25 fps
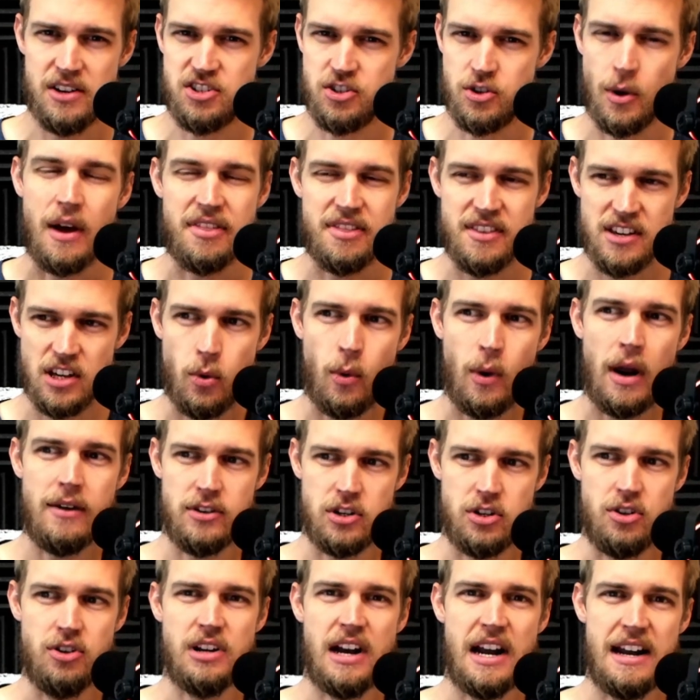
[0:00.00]
So I think we have a
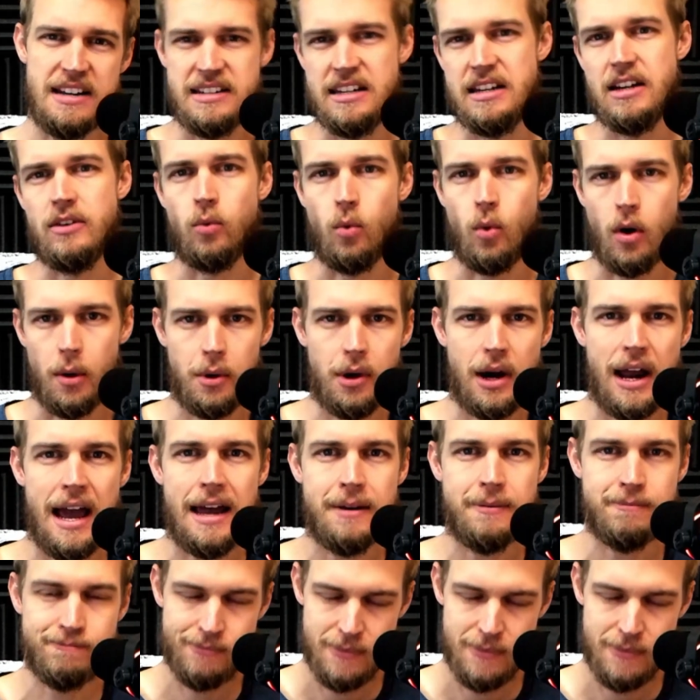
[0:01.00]
good idea of where we're at.